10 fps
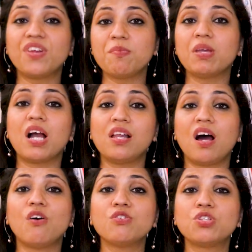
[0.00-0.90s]
framing
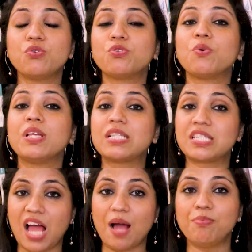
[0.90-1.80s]
allows you to
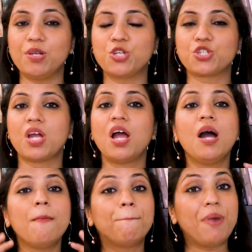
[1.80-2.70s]
establish
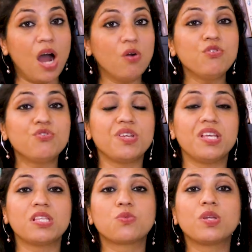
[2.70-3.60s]

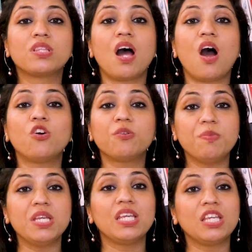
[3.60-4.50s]
boundaries without
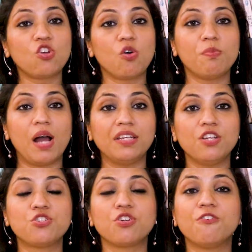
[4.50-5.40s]
making your
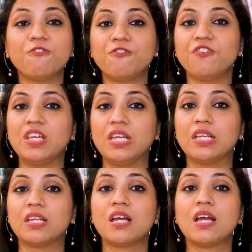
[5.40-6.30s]
manager
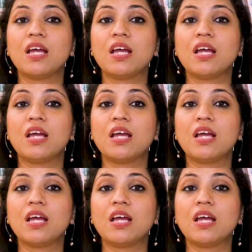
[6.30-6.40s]
feel